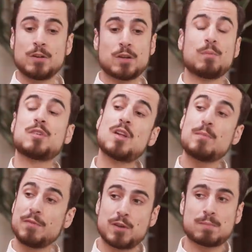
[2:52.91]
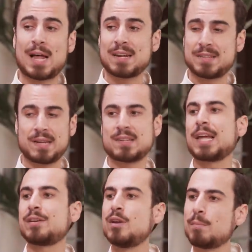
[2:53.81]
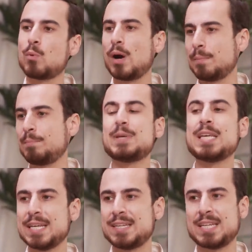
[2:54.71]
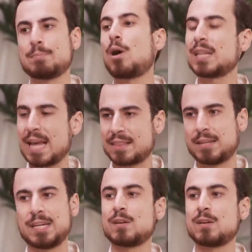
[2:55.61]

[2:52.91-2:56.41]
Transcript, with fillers: Mm-hmm. So some of those plastics, like number one, P E T, polyethylene,